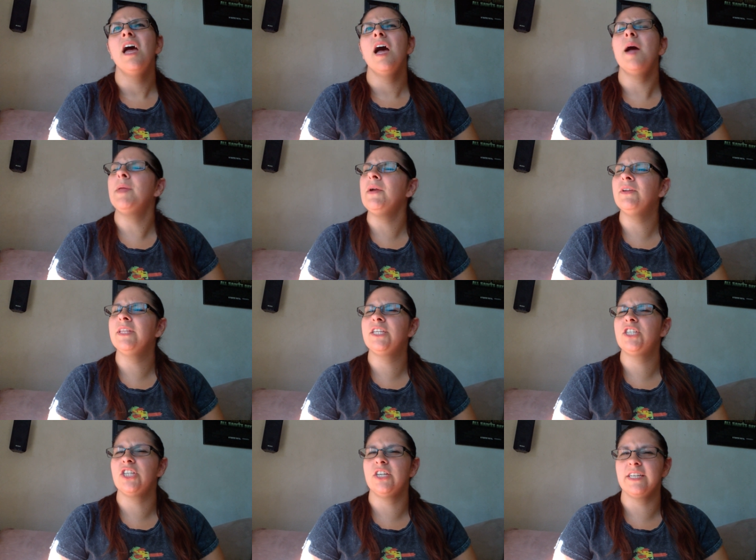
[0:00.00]
I'm not really
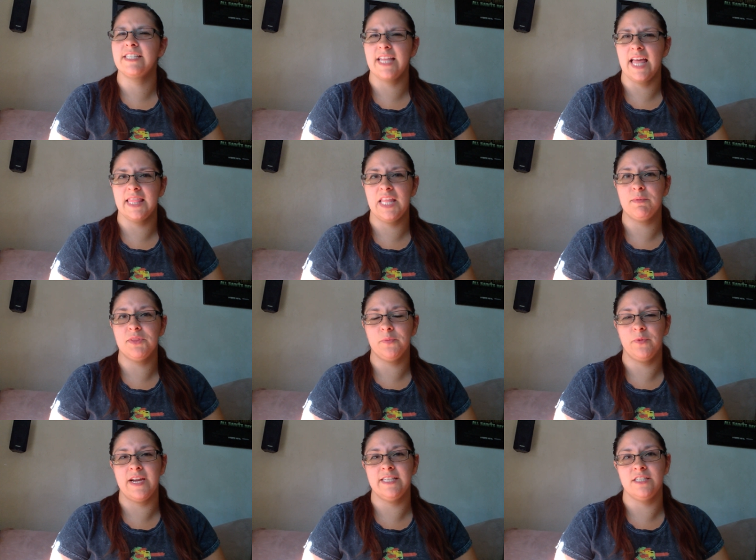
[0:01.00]
sure exactly what the
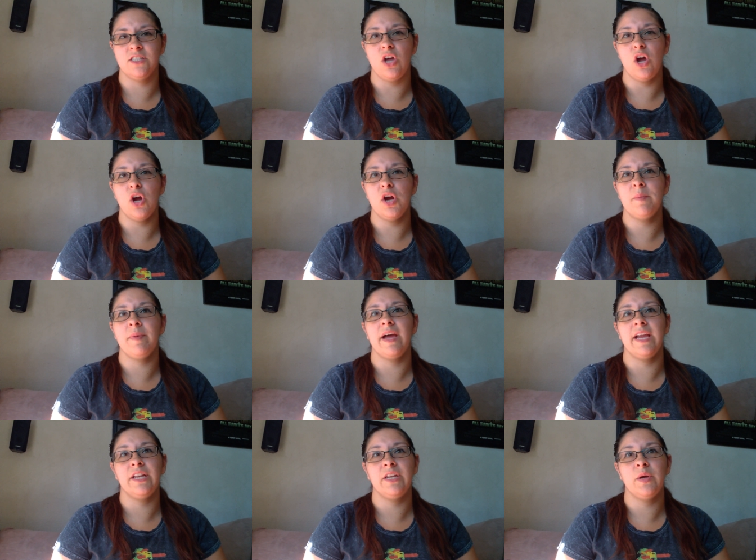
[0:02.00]
prices are, but
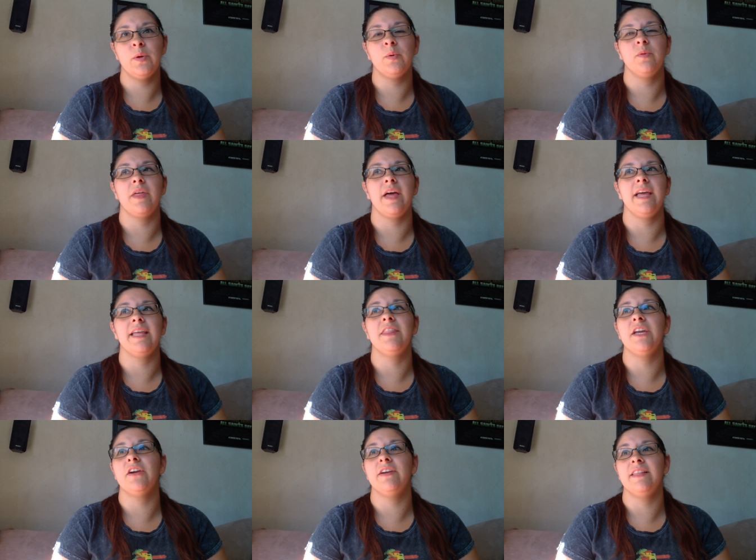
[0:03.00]
I know that
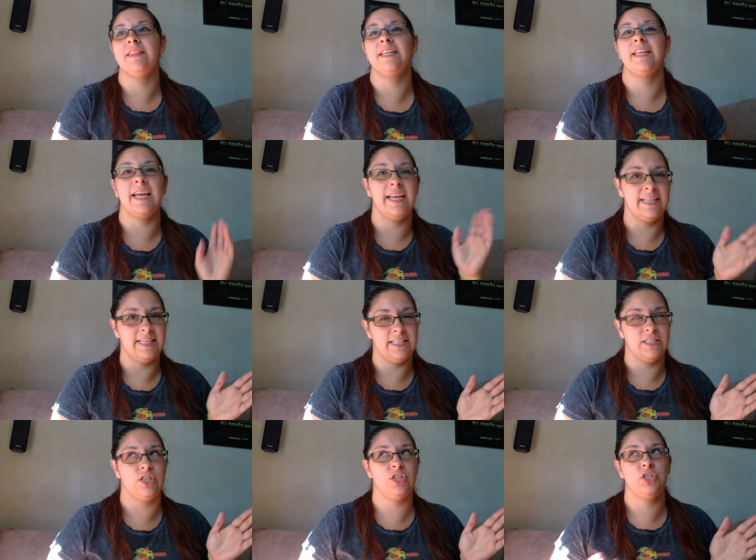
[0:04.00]
they're in the
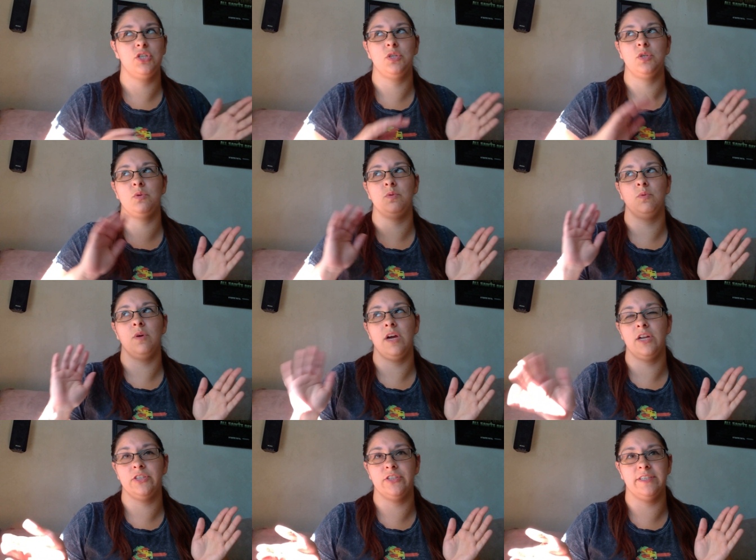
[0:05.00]
90s to
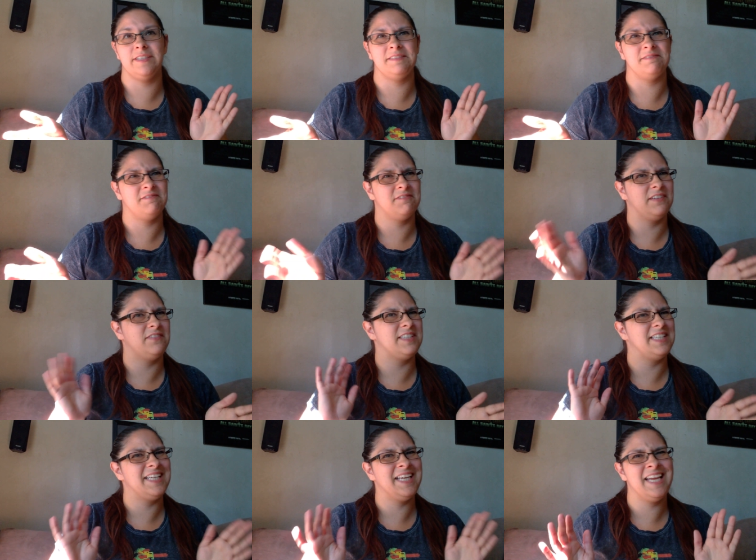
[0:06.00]

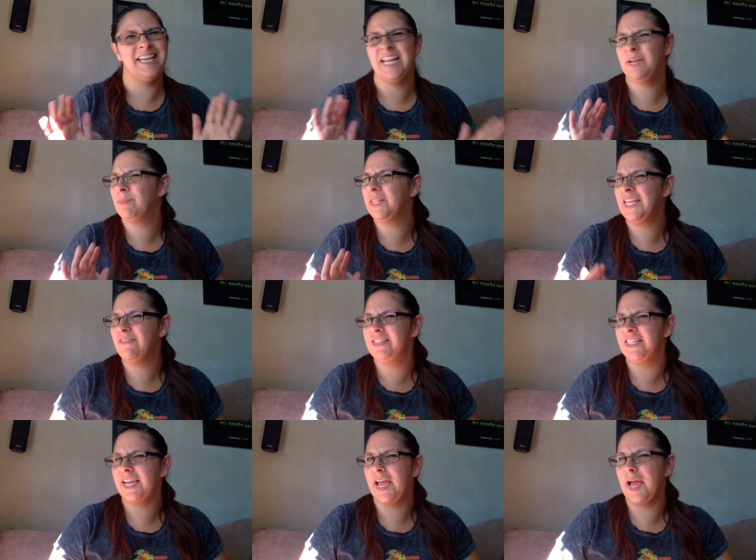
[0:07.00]
115, I believe is
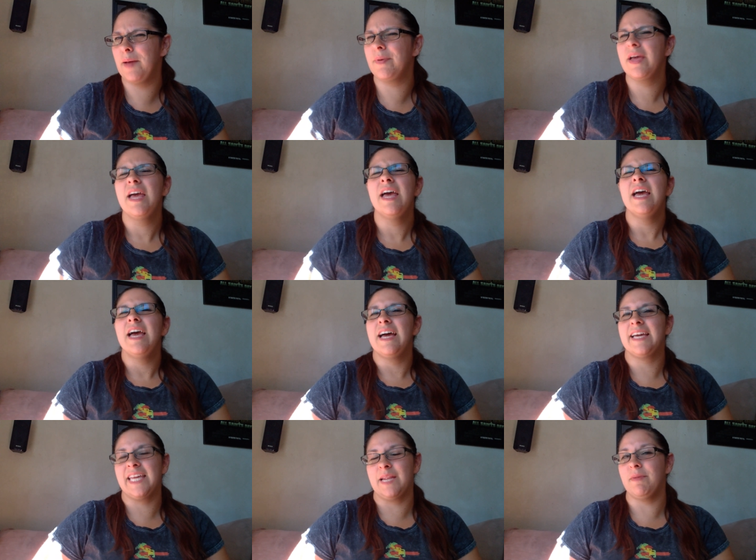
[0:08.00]
the cap.
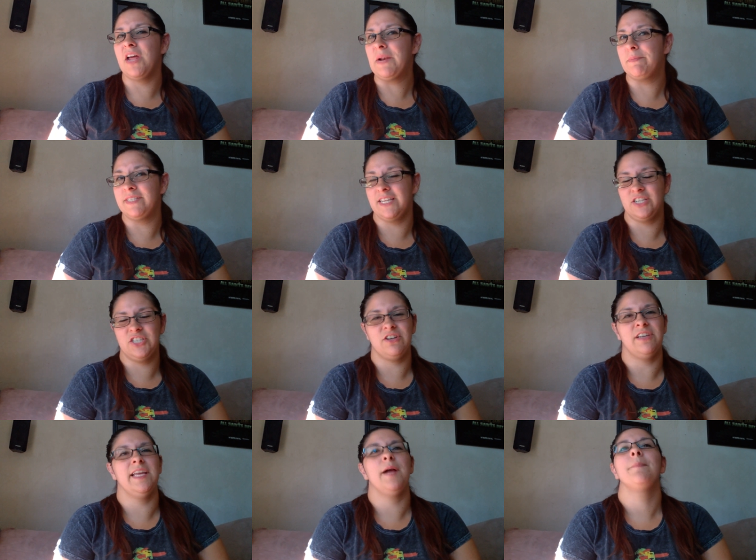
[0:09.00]
Again, I'm not 100% sure
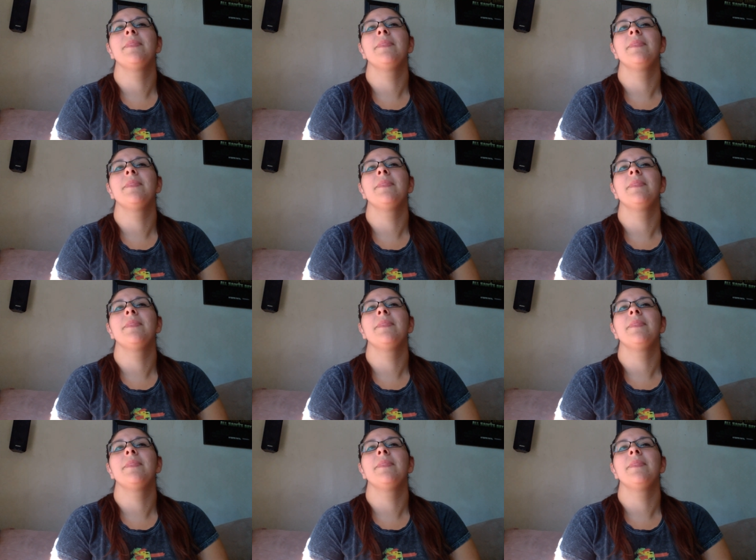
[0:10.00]
on that.